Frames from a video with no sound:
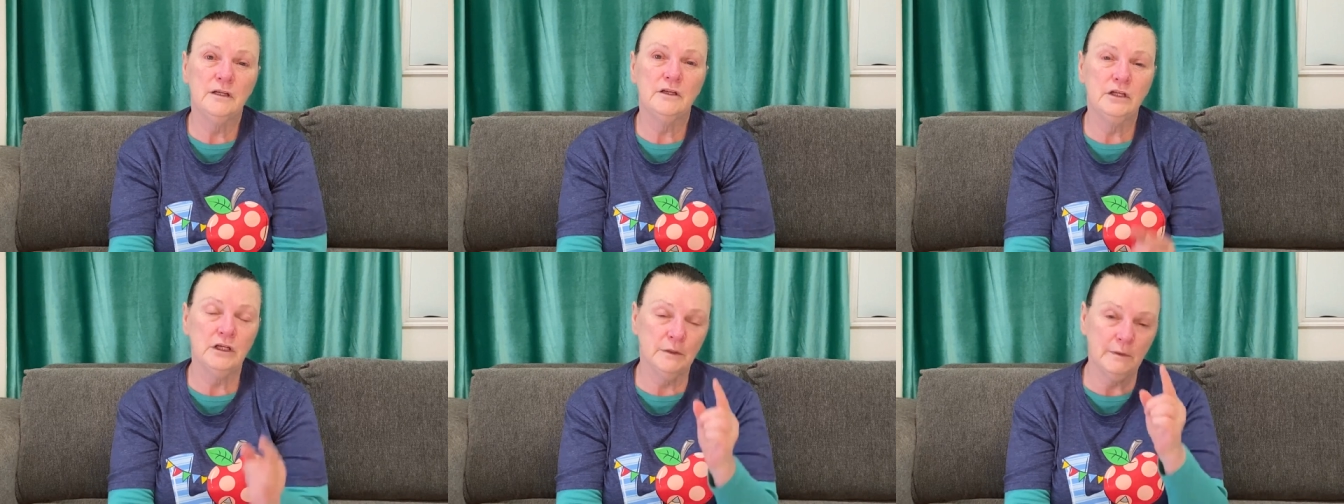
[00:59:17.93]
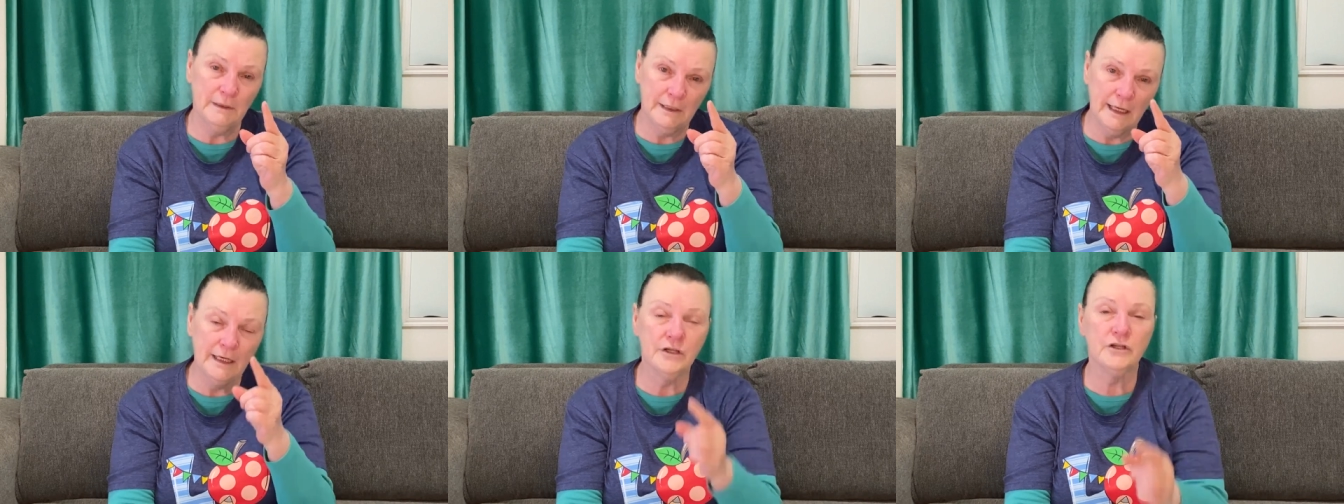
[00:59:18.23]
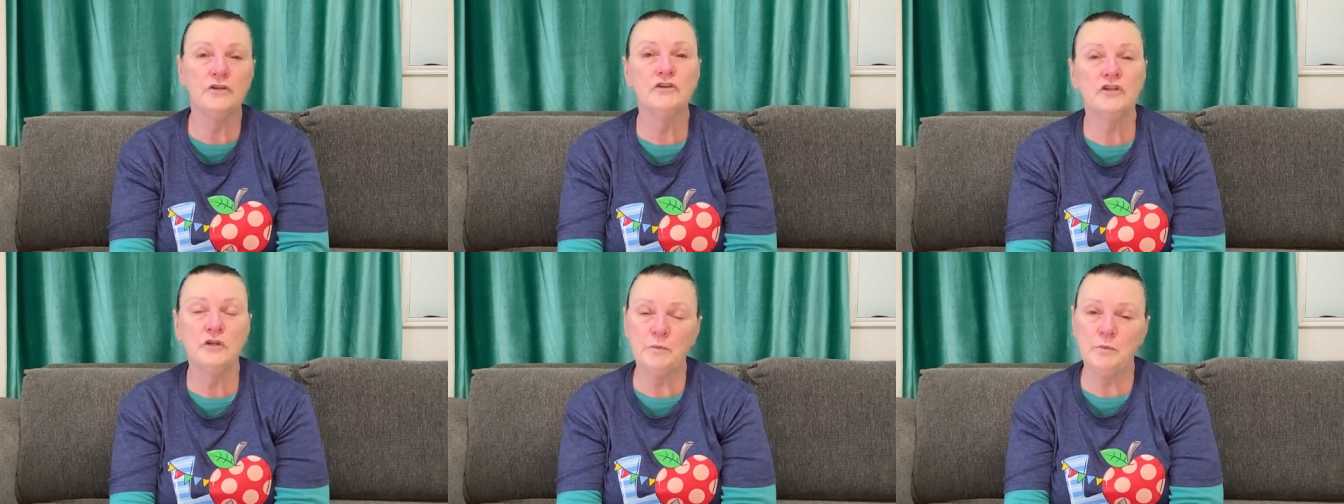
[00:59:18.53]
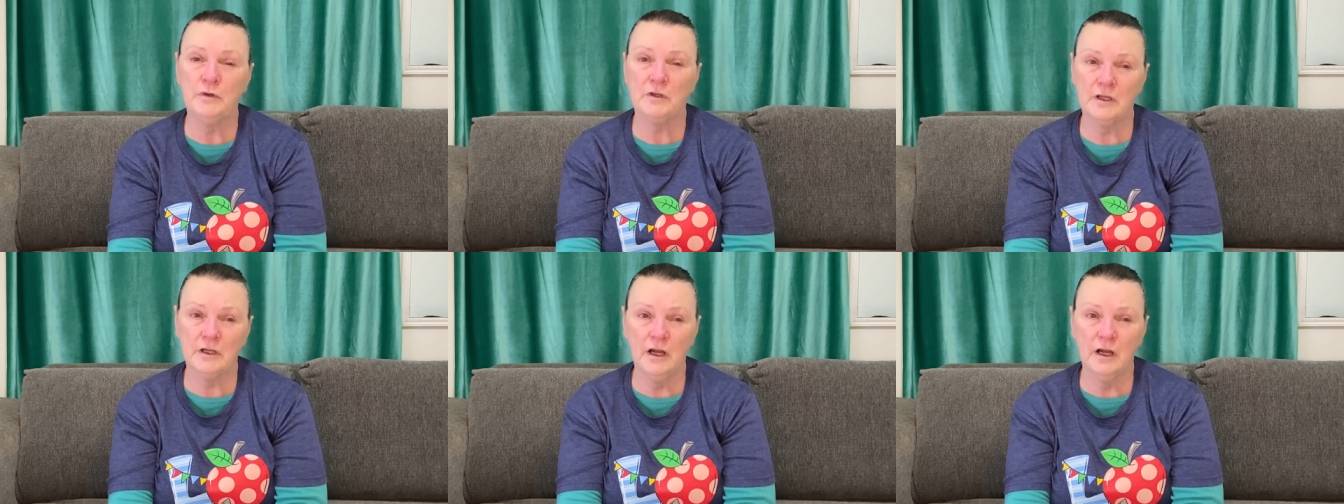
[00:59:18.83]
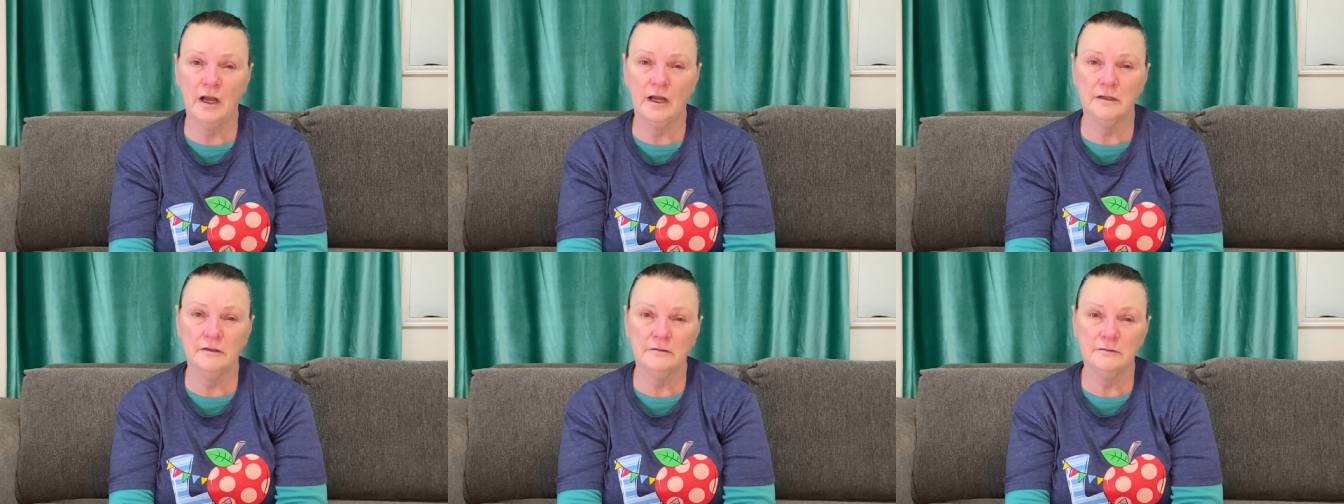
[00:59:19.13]
Your relationship with
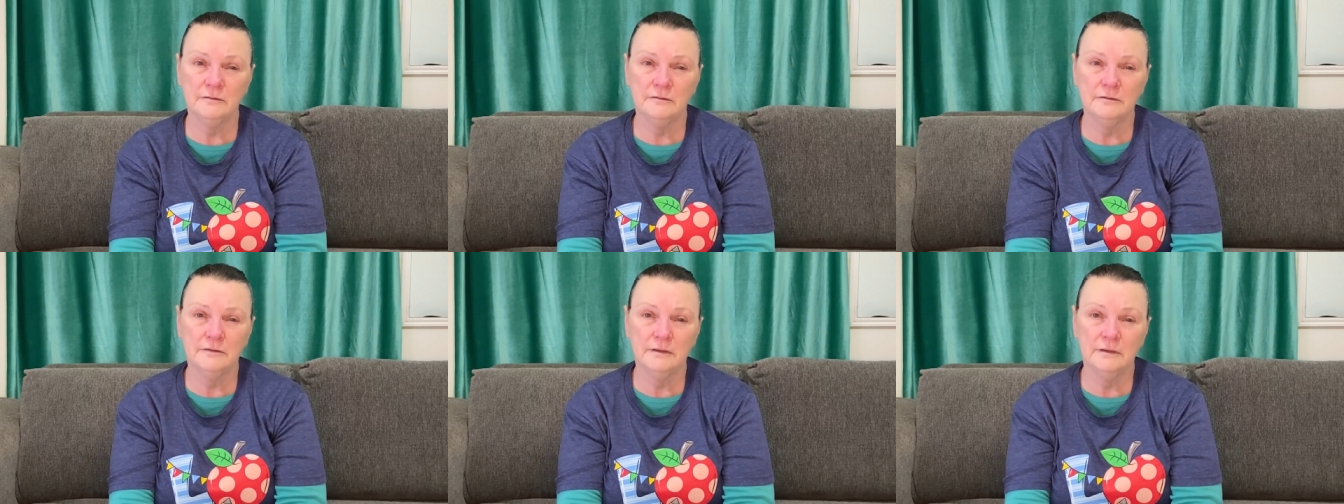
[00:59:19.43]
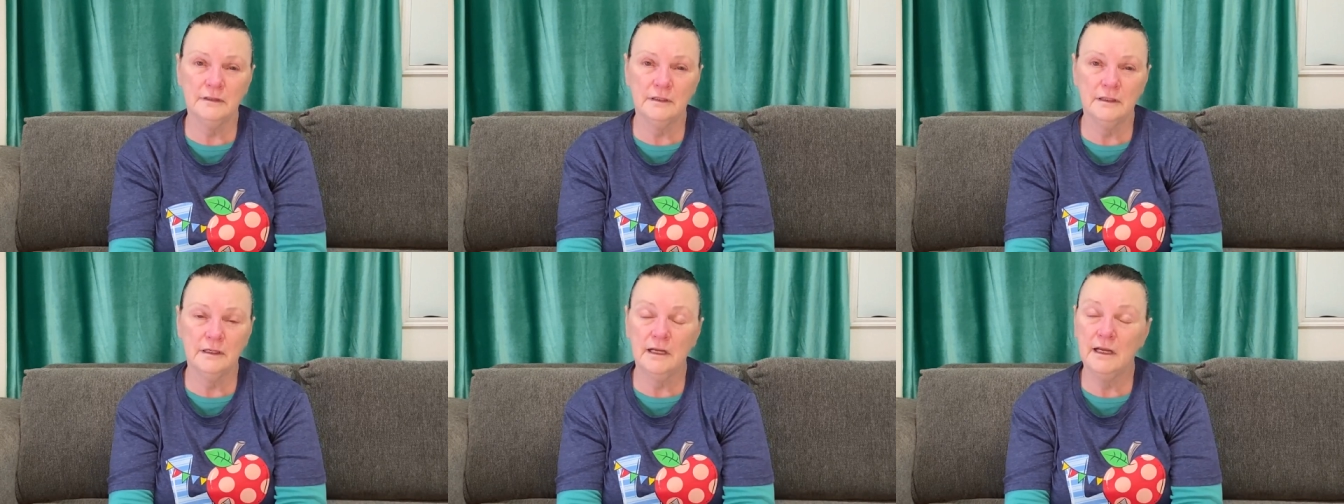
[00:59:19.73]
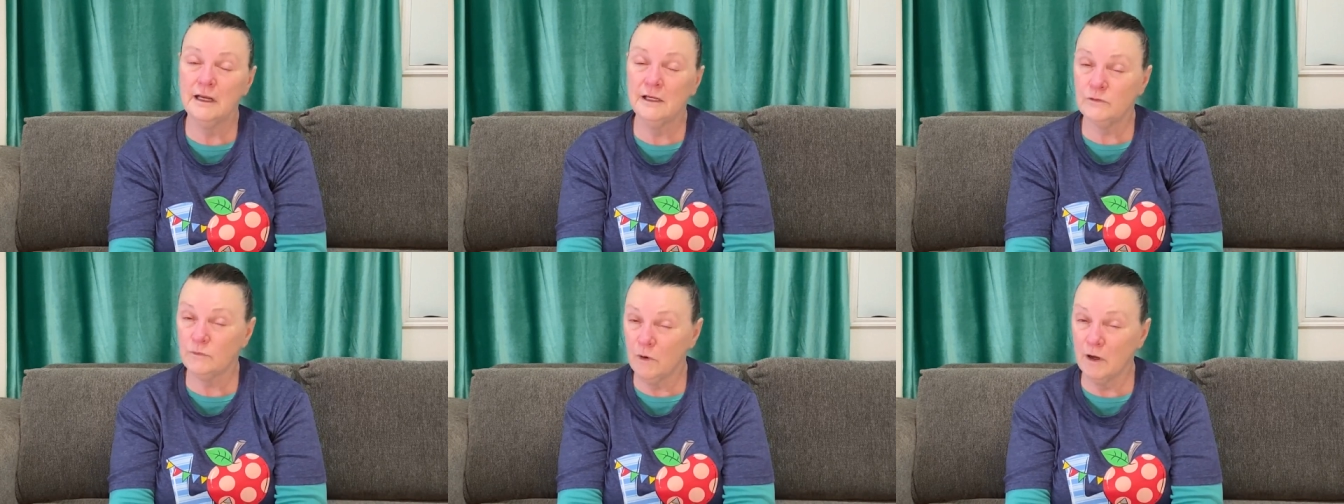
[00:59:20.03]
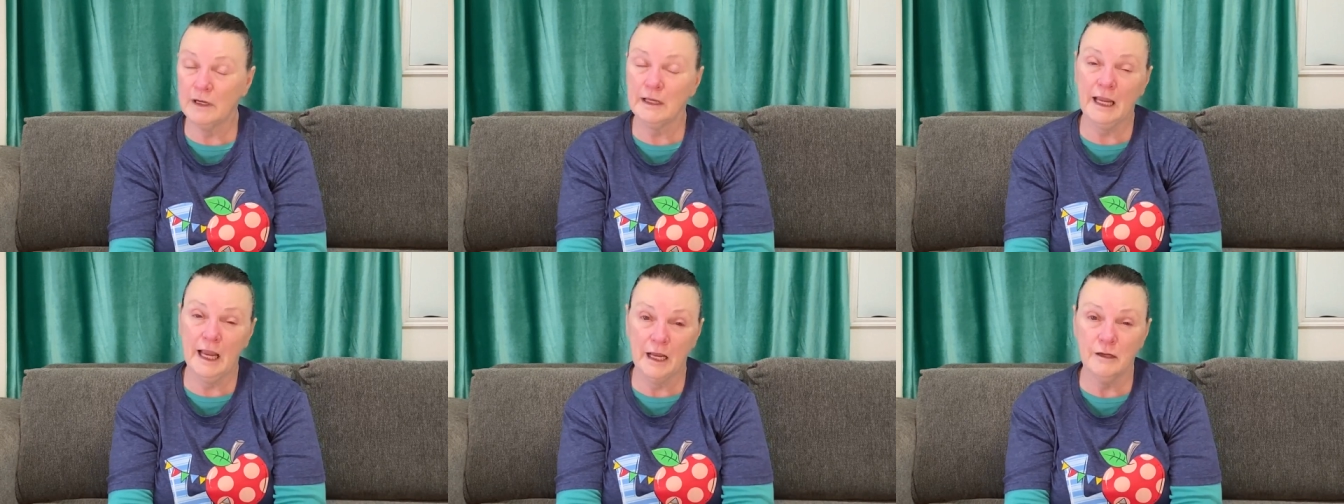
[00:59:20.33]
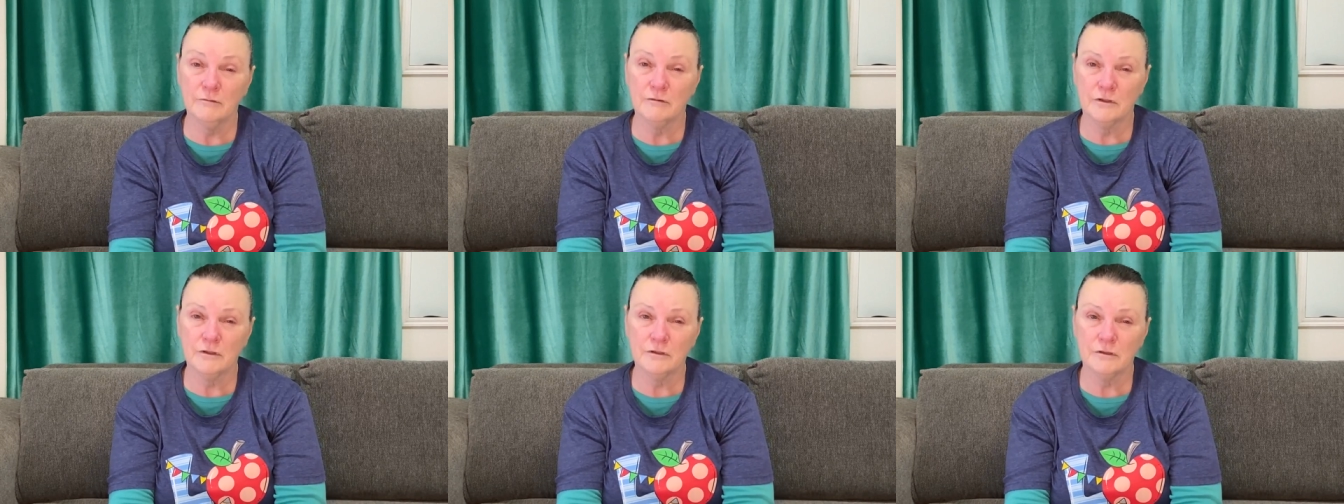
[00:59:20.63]
God is what
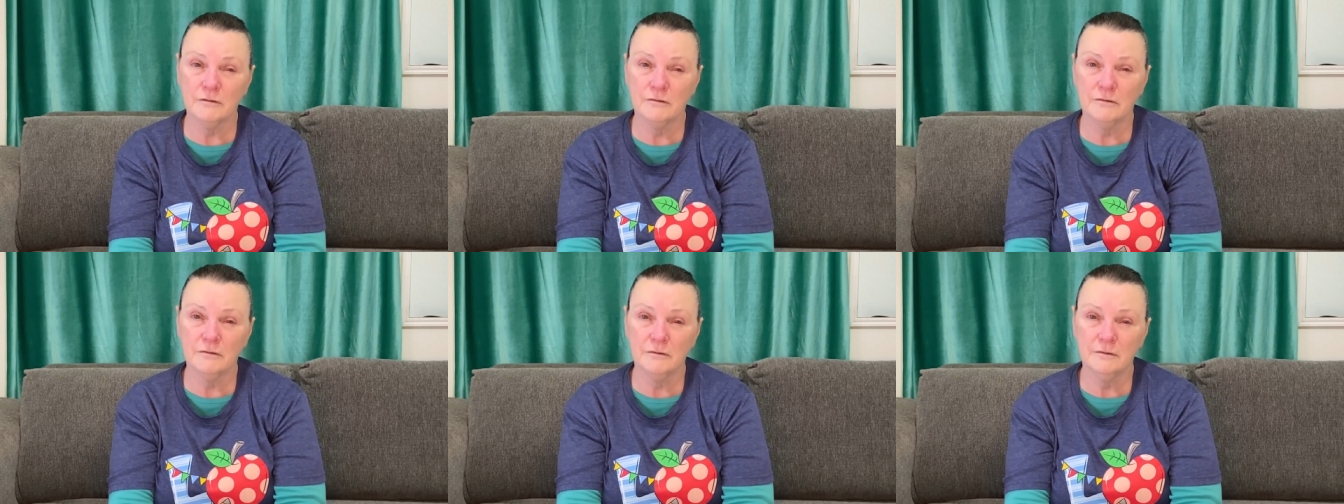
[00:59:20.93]
counts.